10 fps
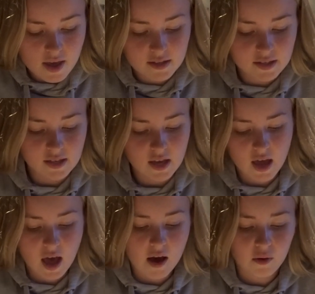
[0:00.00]
and
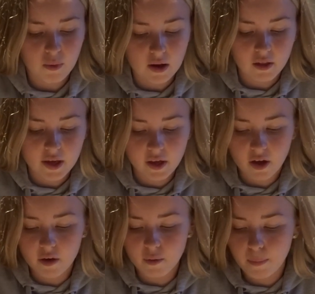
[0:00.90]
see how well they
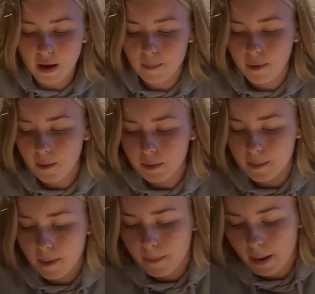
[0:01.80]
go. But I'll
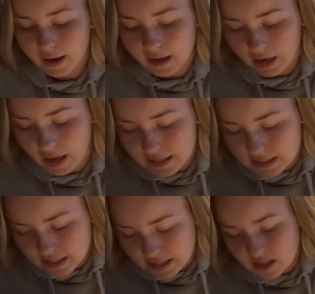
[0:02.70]
probably be back in like
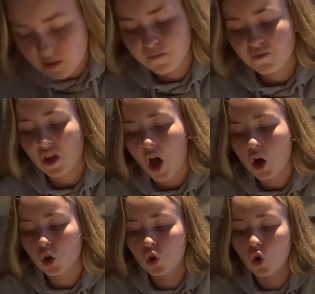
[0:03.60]

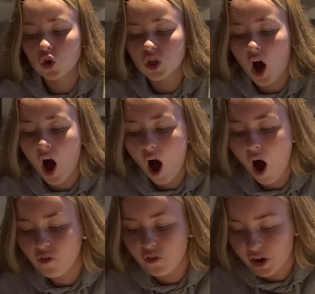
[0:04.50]
a good
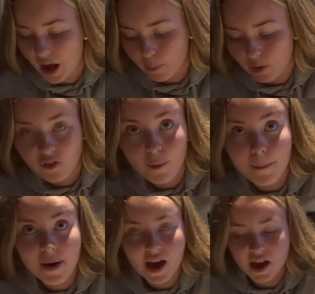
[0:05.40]
half an hour for
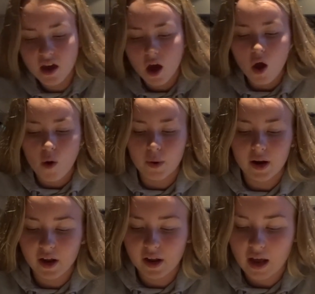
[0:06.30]
me when
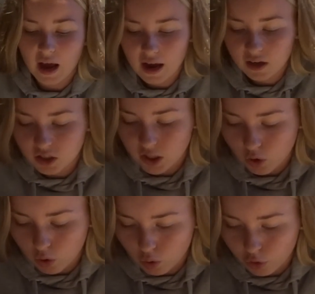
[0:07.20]
I can actually
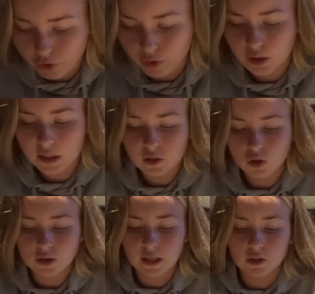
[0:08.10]
cut through these
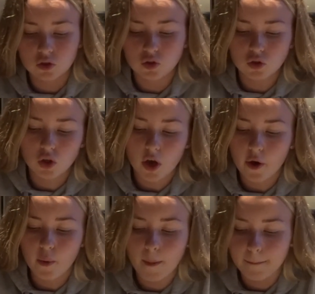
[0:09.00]
because they're
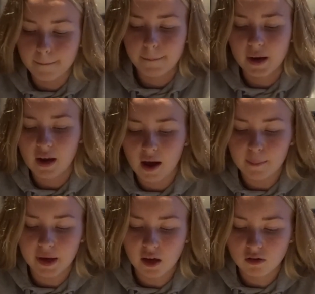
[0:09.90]
so
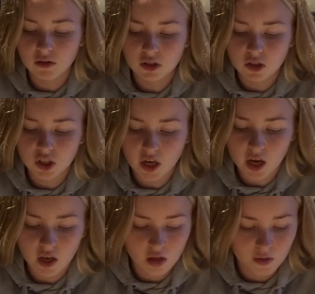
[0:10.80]
blamming crunchy.